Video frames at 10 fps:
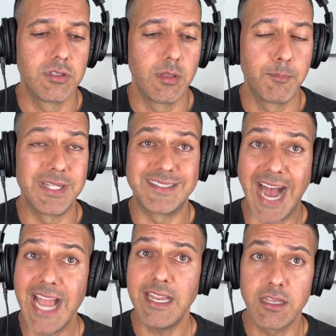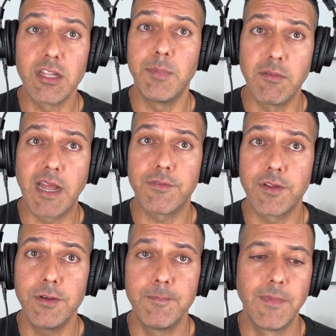but dieting could be right for
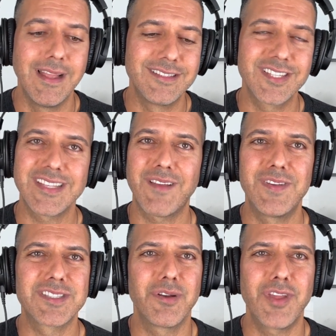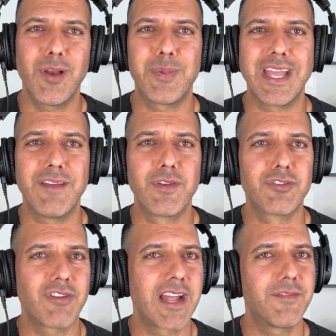you. Just like physical therapy. If you're
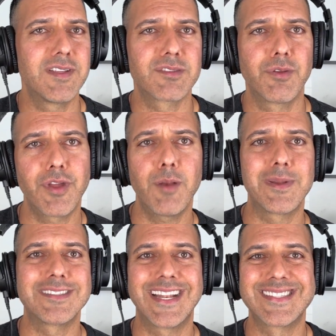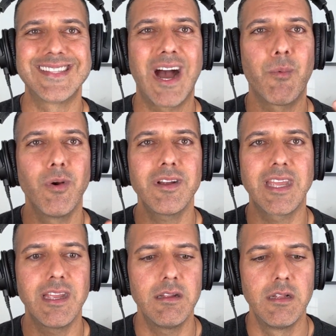trying a physical therapist and it's not
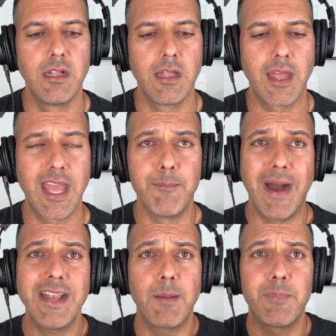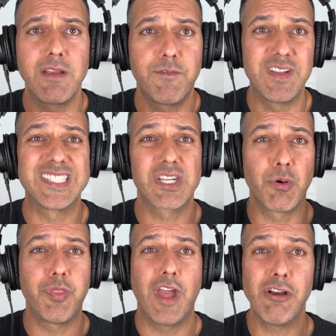working, it might not be
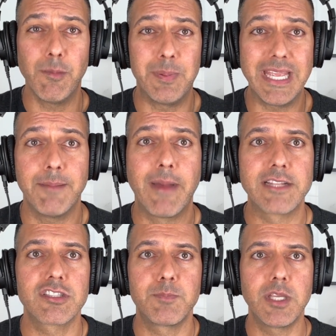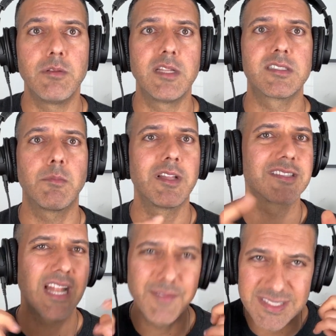physical therapy. It might just be you need someone that's
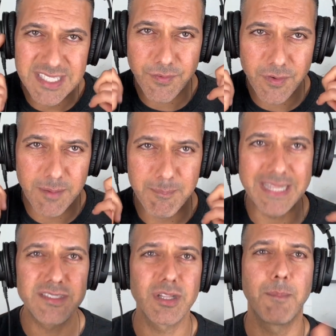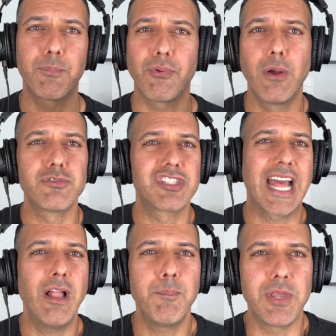going to have a different mental approach to
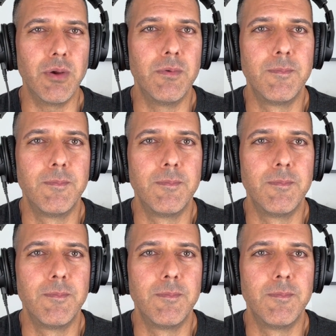help you